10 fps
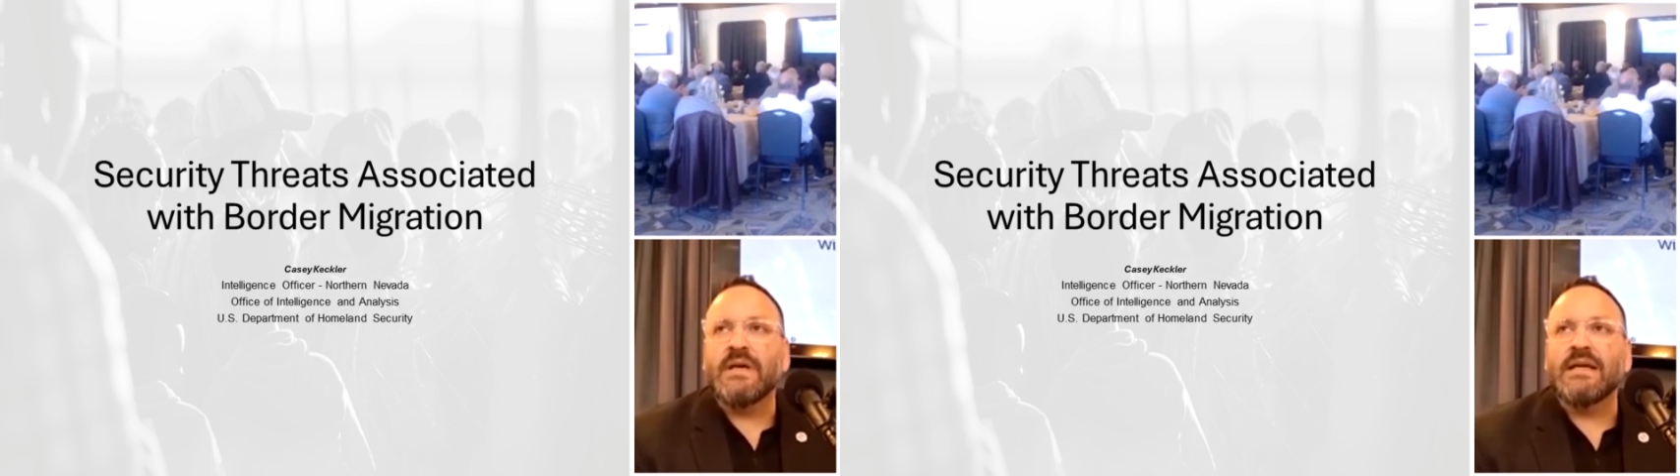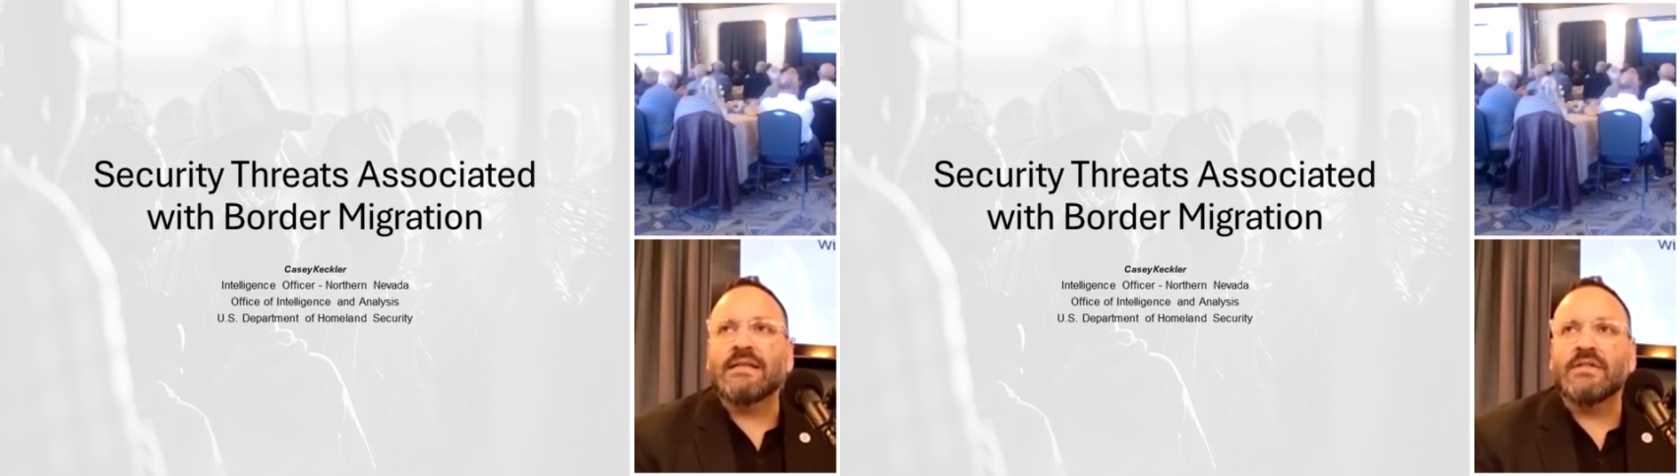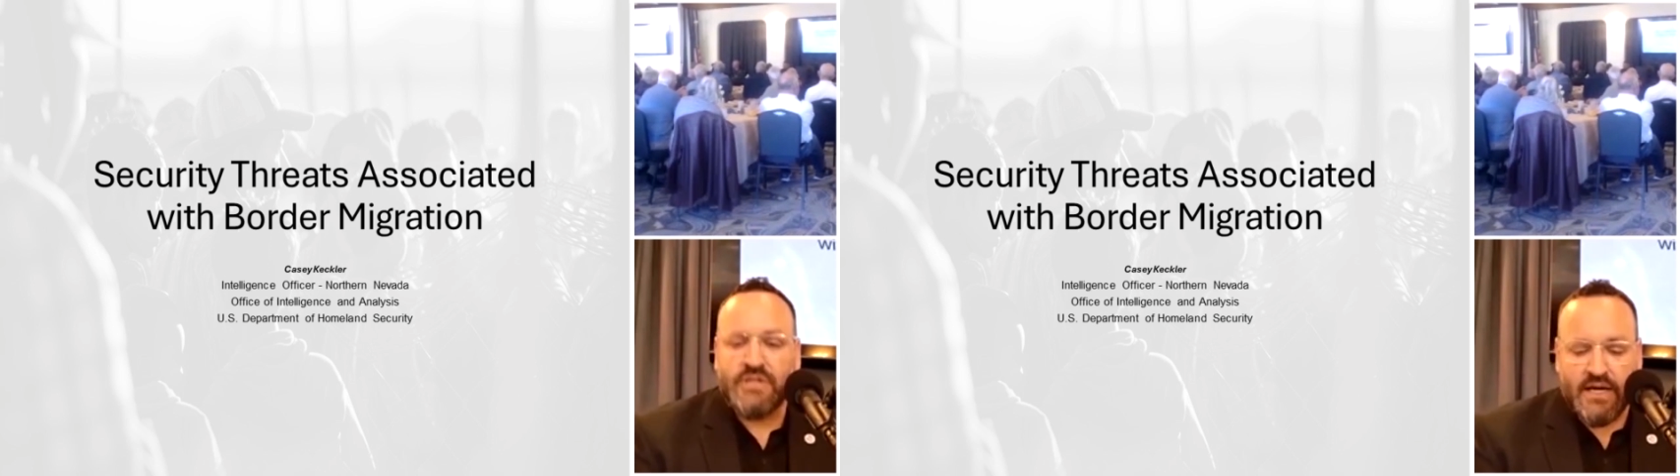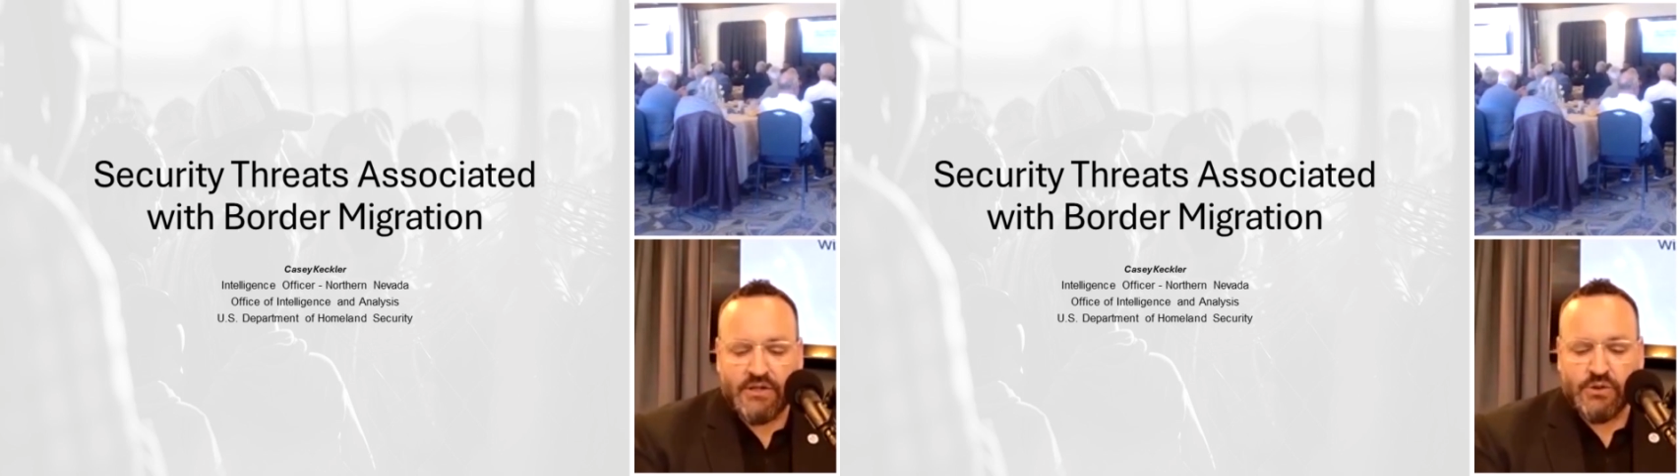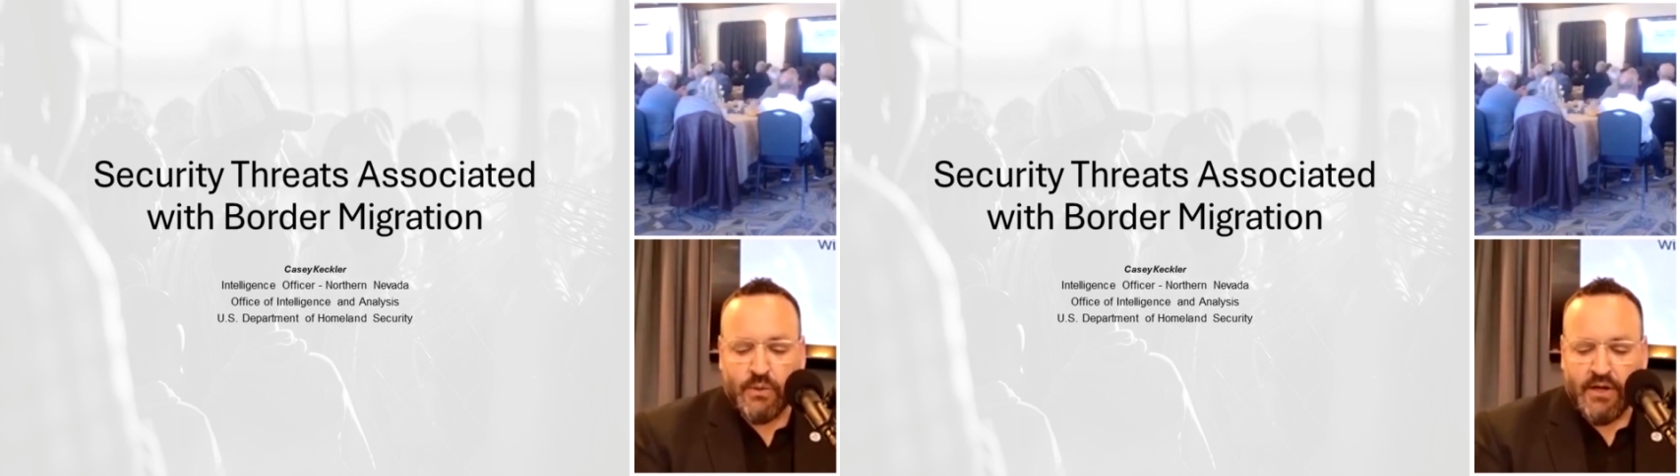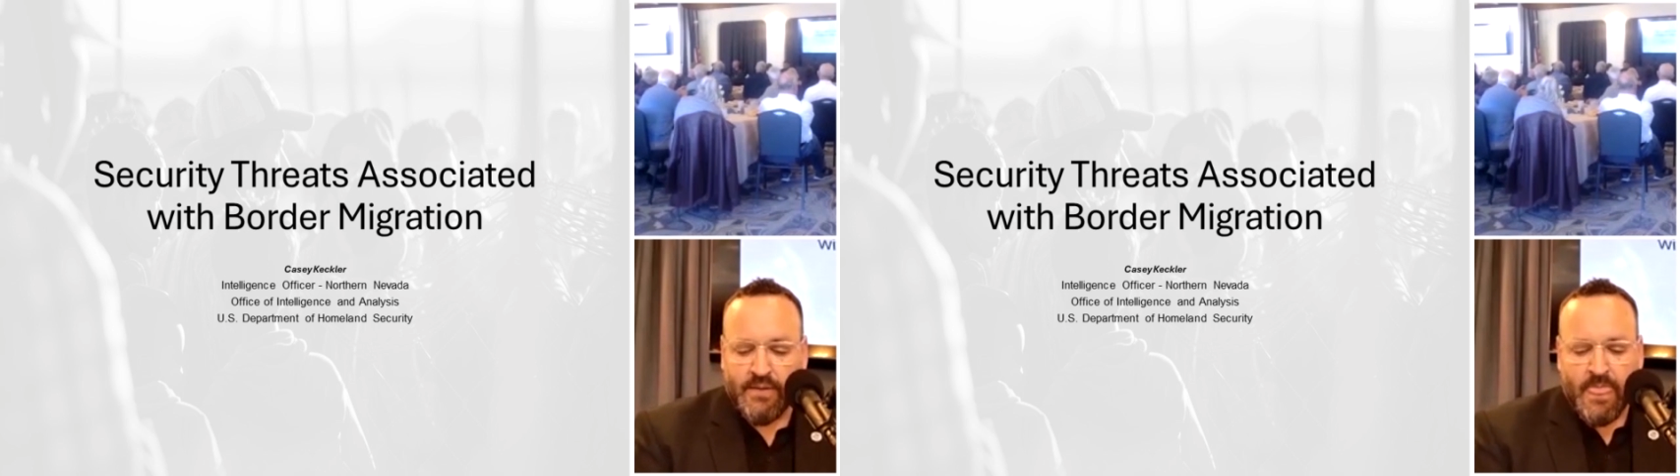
peaked in January,